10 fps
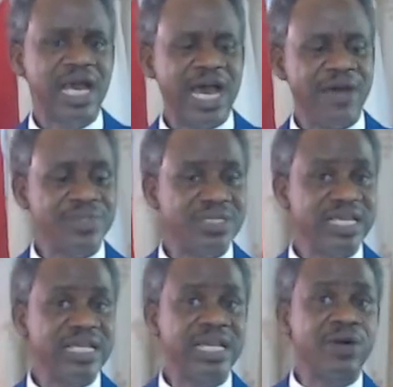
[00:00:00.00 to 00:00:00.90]
I'm
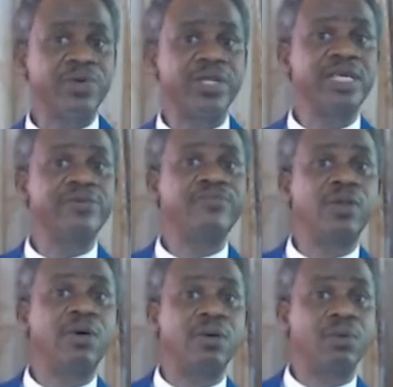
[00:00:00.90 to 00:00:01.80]
saying I will live
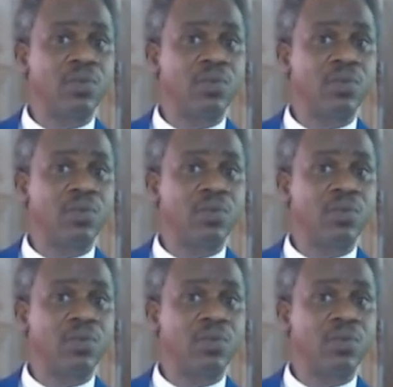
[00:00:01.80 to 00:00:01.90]
long.